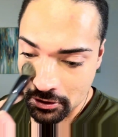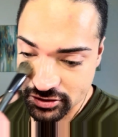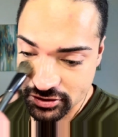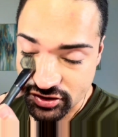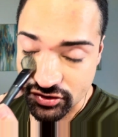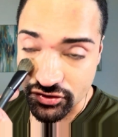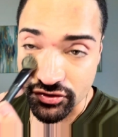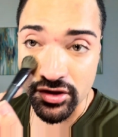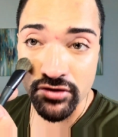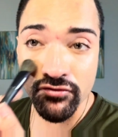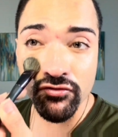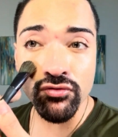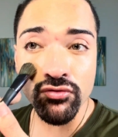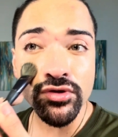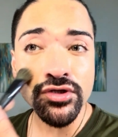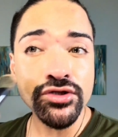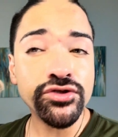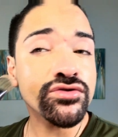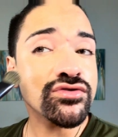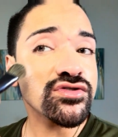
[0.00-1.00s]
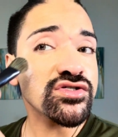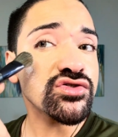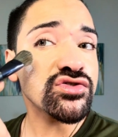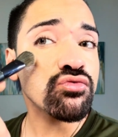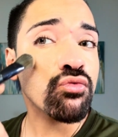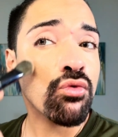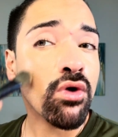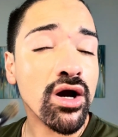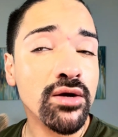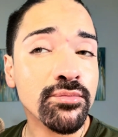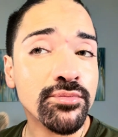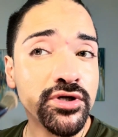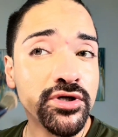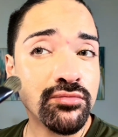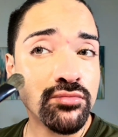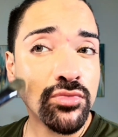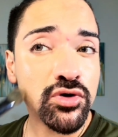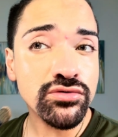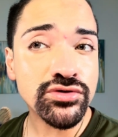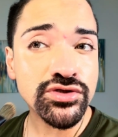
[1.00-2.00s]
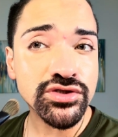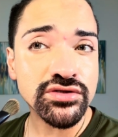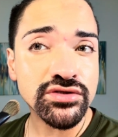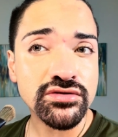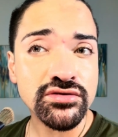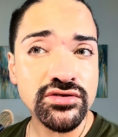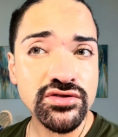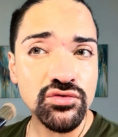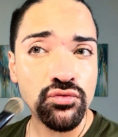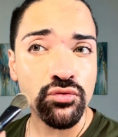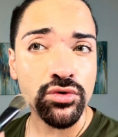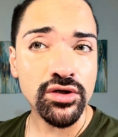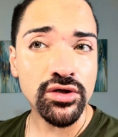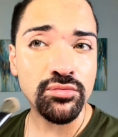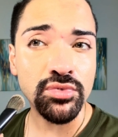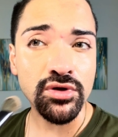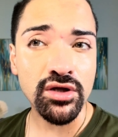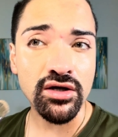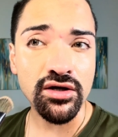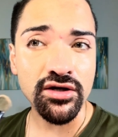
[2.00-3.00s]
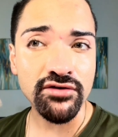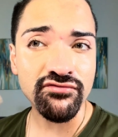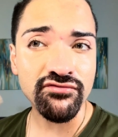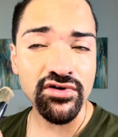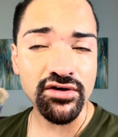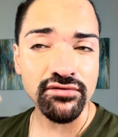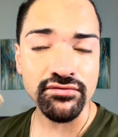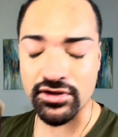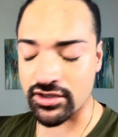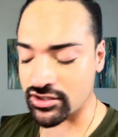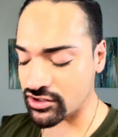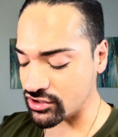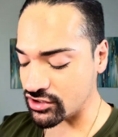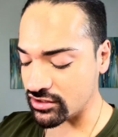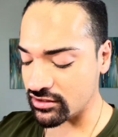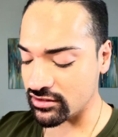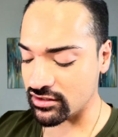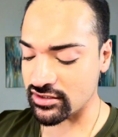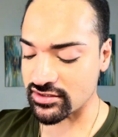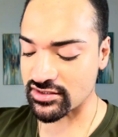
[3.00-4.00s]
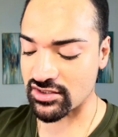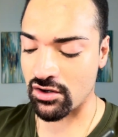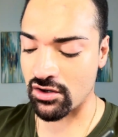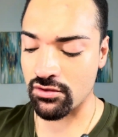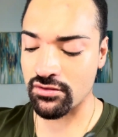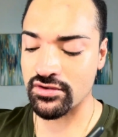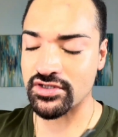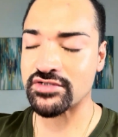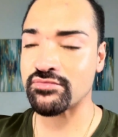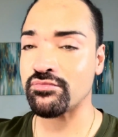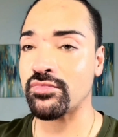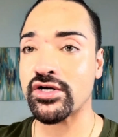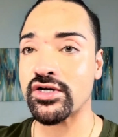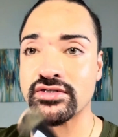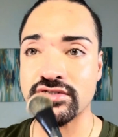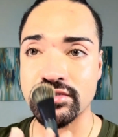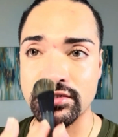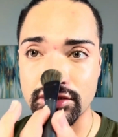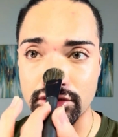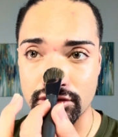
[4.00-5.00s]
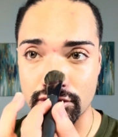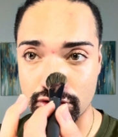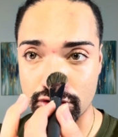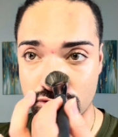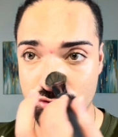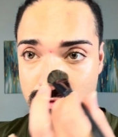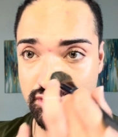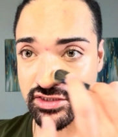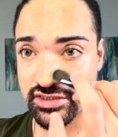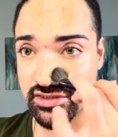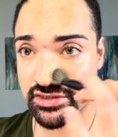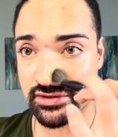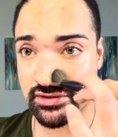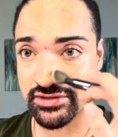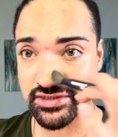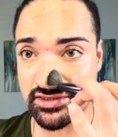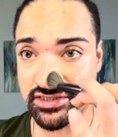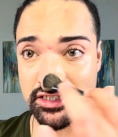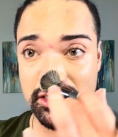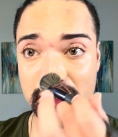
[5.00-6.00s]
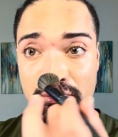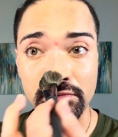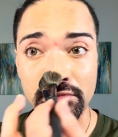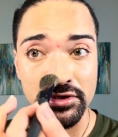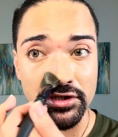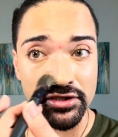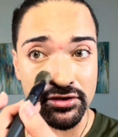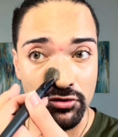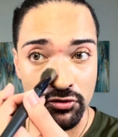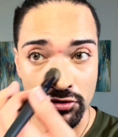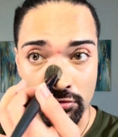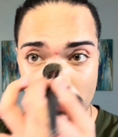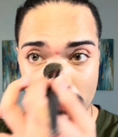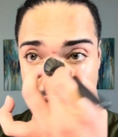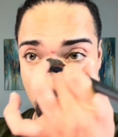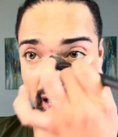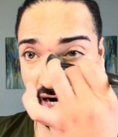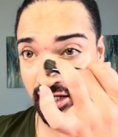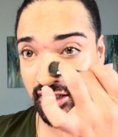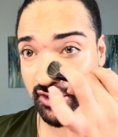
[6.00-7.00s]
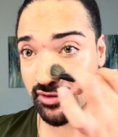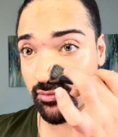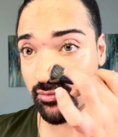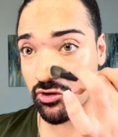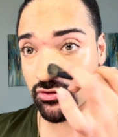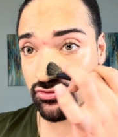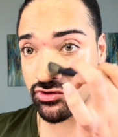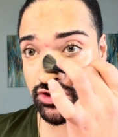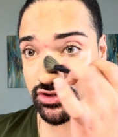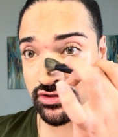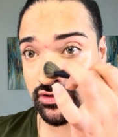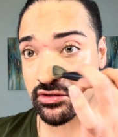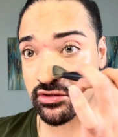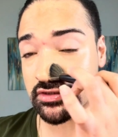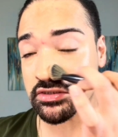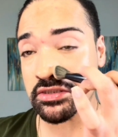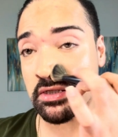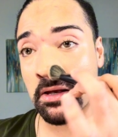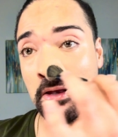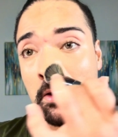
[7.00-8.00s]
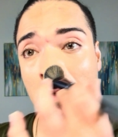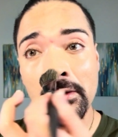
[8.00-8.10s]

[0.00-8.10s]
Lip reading: So you never want to use swiping motions when applying foundation. It's always best to use stippling or patting motions.